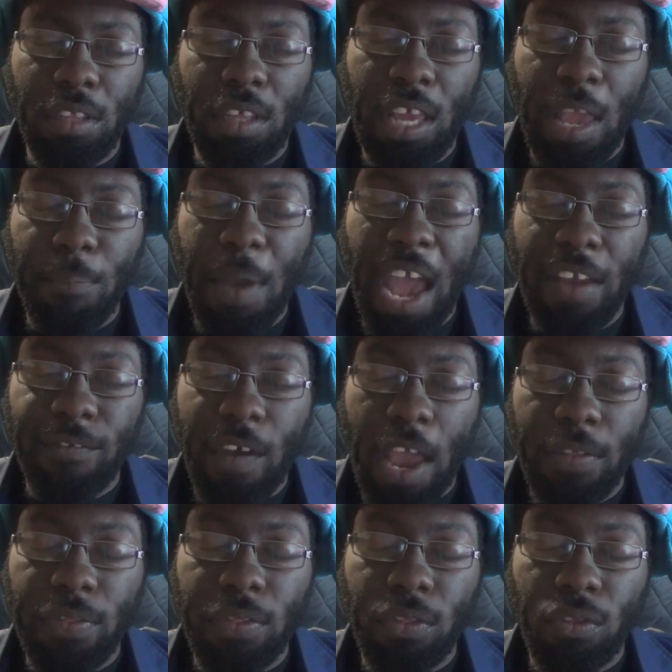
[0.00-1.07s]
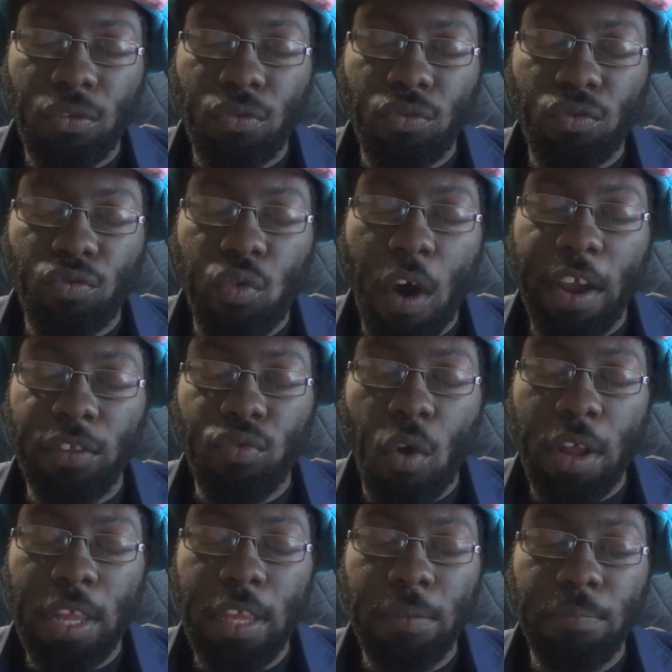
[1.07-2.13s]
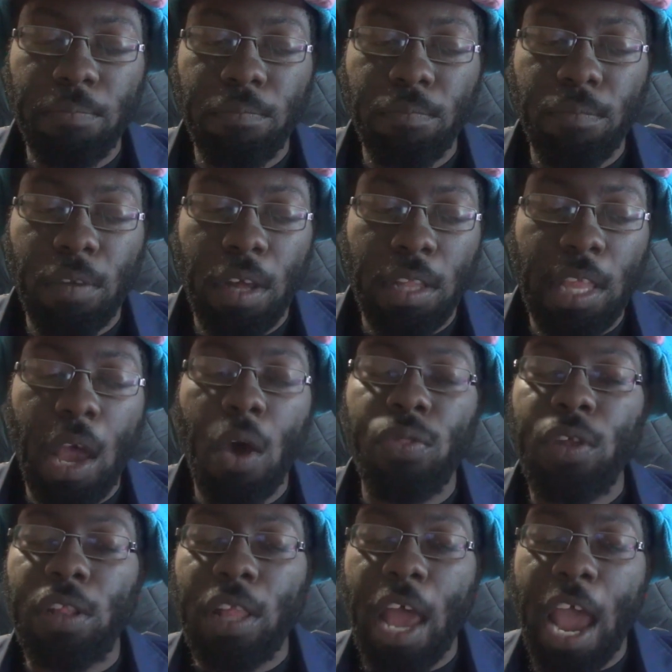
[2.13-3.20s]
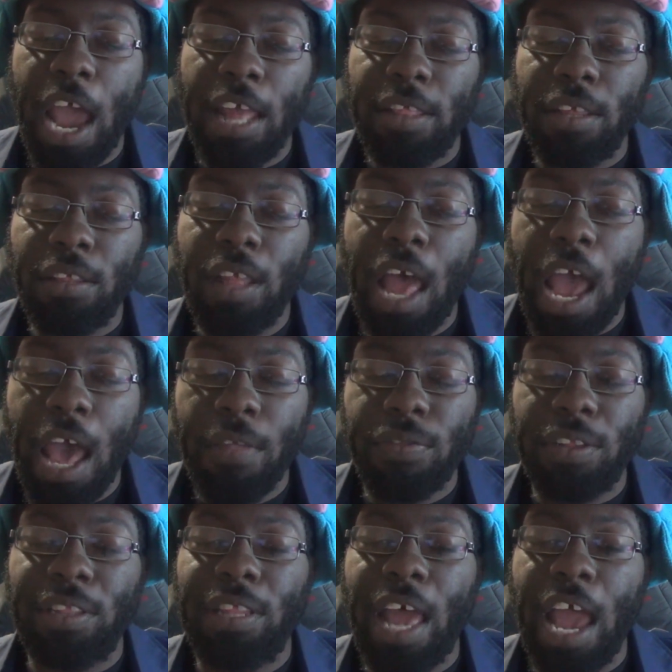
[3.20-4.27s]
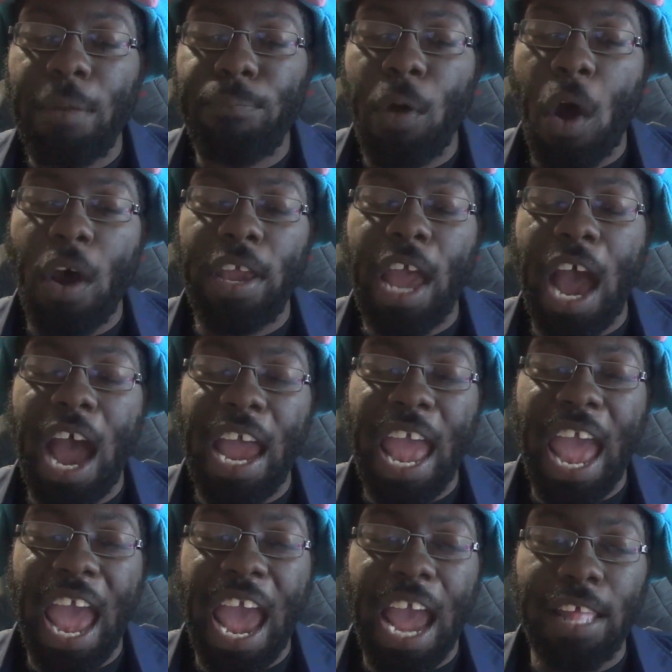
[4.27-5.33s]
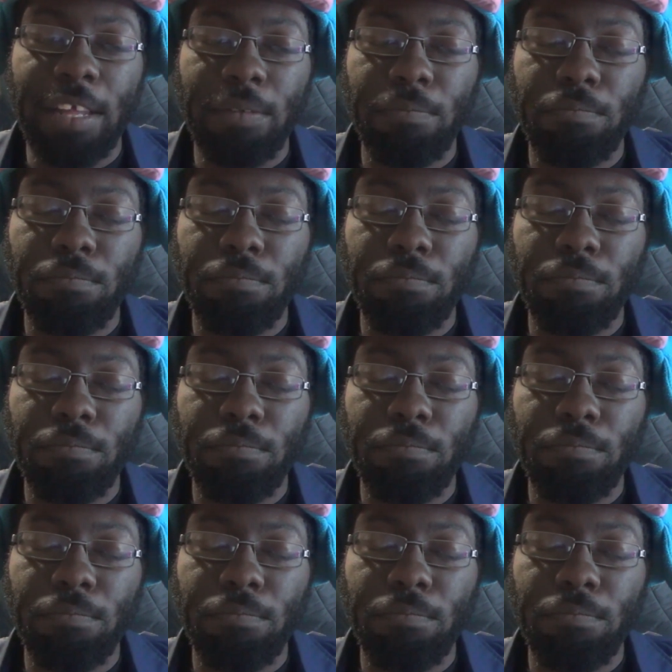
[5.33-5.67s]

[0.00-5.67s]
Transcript: MagFest 2020. That was the last LAN party I had.